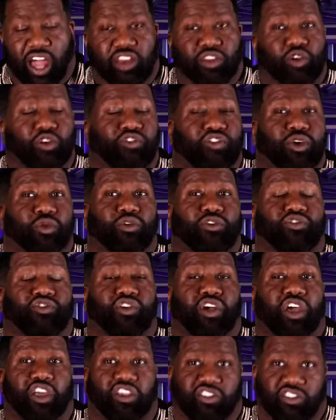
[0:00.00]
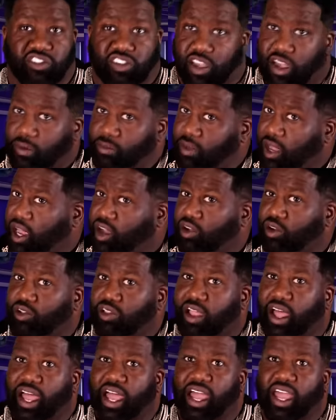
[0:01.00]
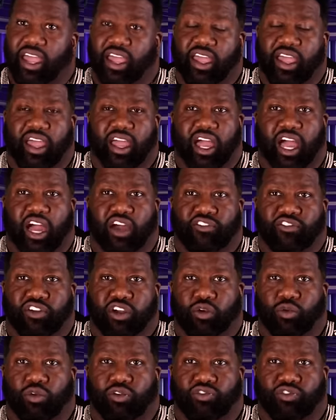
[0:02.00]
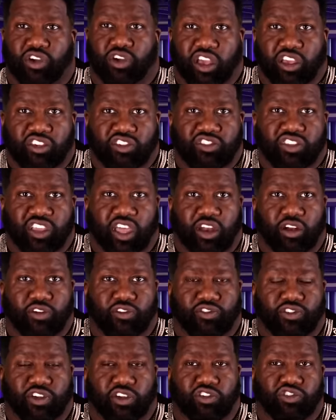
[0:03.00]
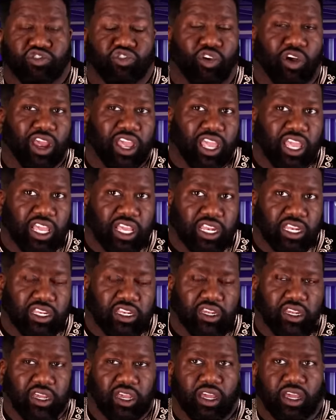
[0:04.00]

I do feel refreshed. I'm not going to lie. I feel refreshed. I don't feel drained.